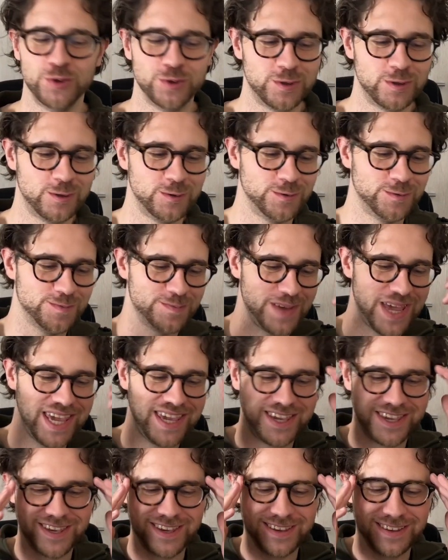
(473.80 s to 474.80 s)
make
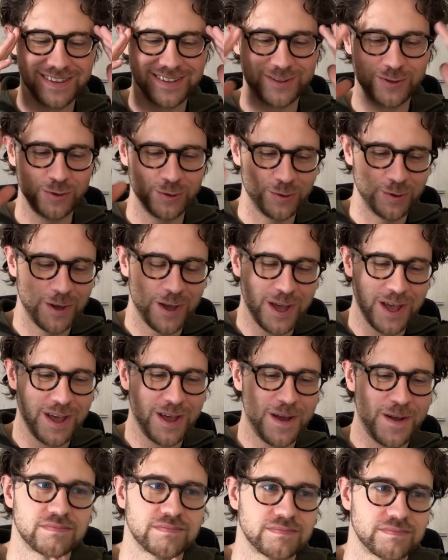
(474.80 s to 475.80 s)
to
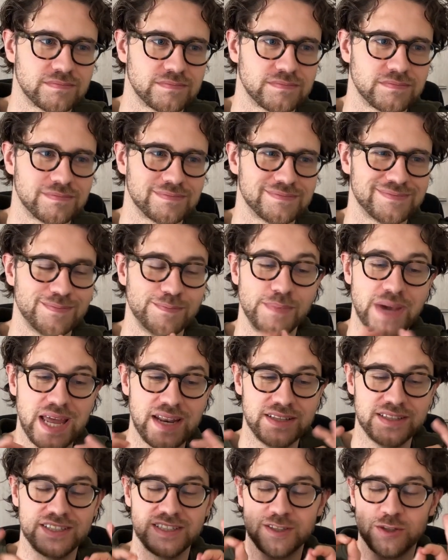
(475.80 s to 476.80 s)

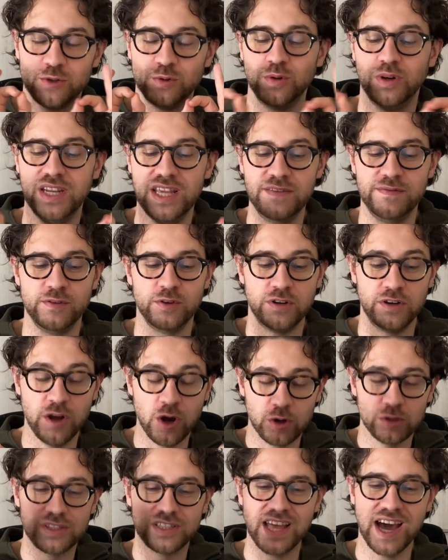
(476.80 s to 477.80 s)
manages to leave you
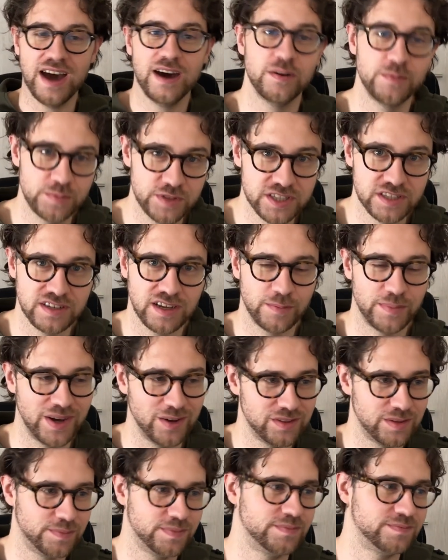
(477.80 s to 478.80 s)
no doubts
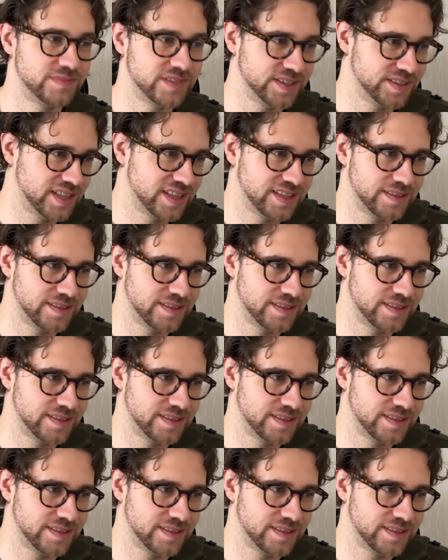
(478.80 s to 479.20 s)
about the